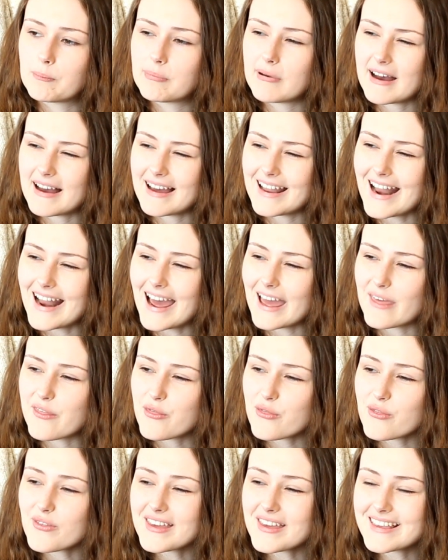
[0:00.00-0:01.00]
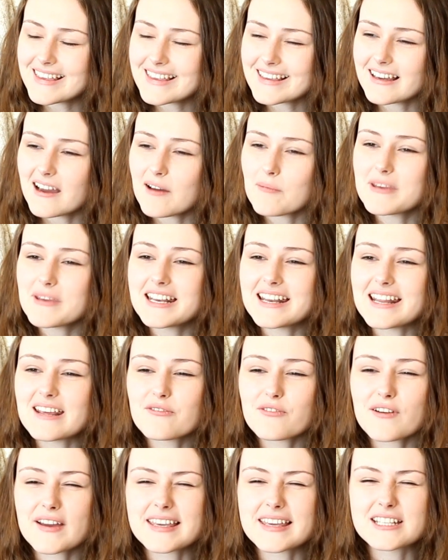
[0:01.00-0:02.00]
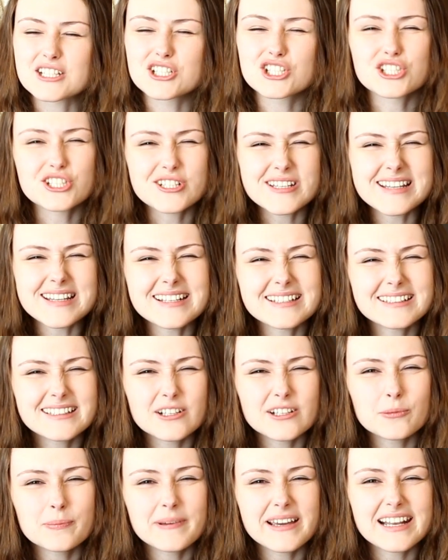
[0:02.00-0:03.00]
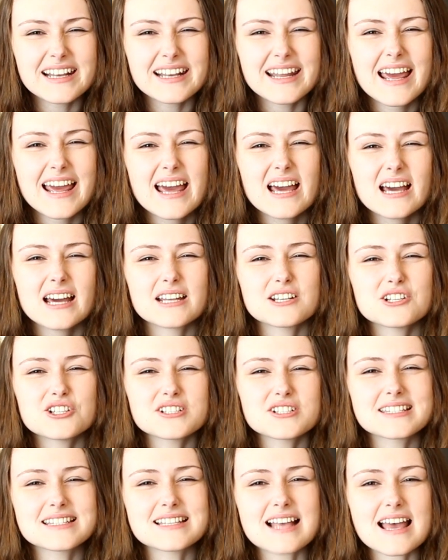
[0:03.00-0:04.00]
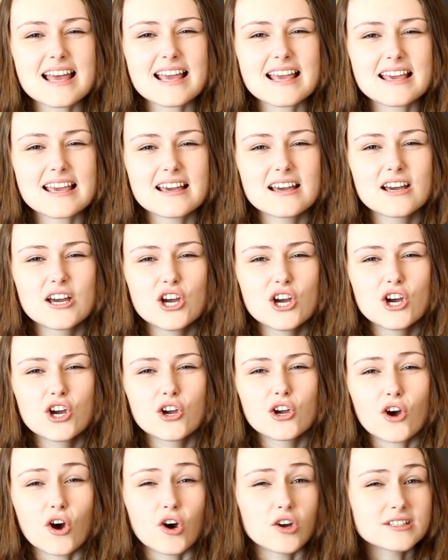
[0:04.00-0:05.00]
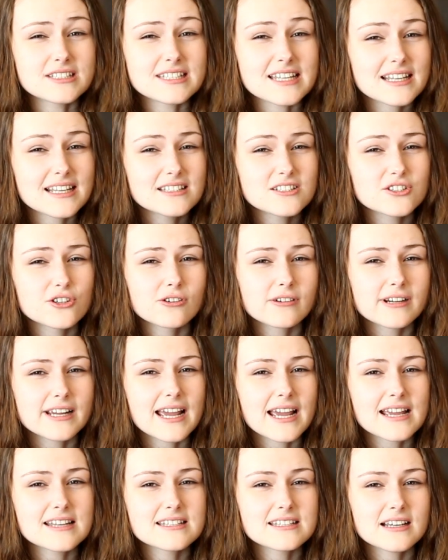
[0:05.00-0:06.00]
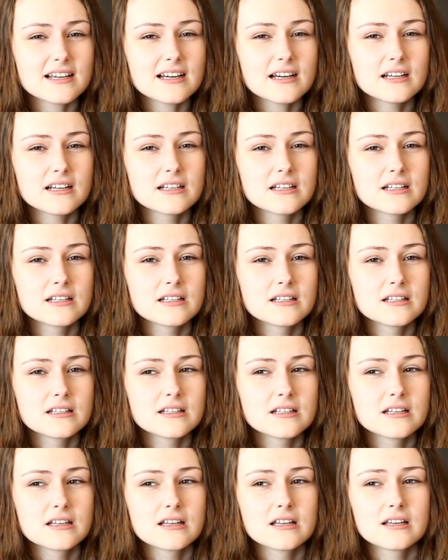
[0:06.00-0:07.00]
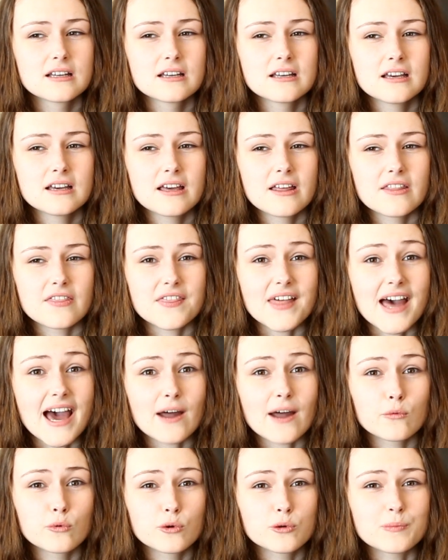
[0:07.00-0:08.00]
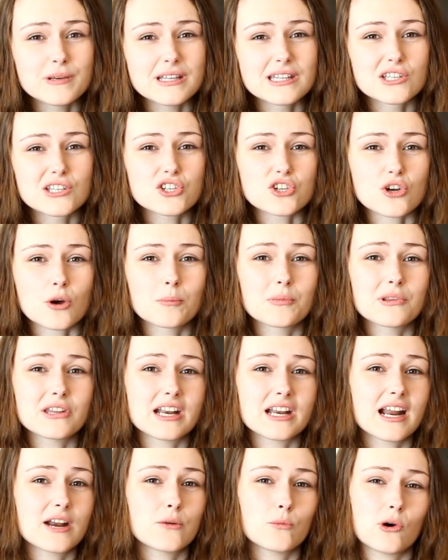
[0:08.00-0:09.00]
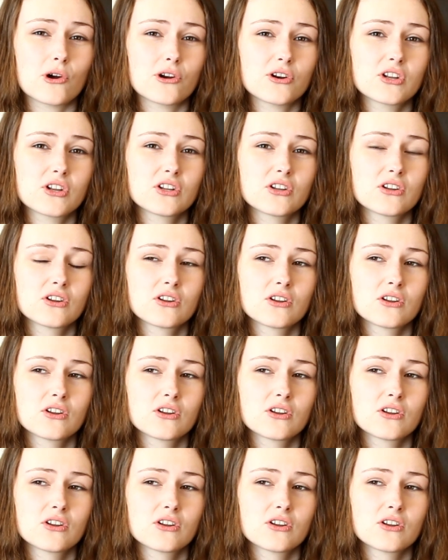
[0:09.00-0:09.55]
but I mean, if I can cheat a little bit and just say content creator, that would be the job that I'd want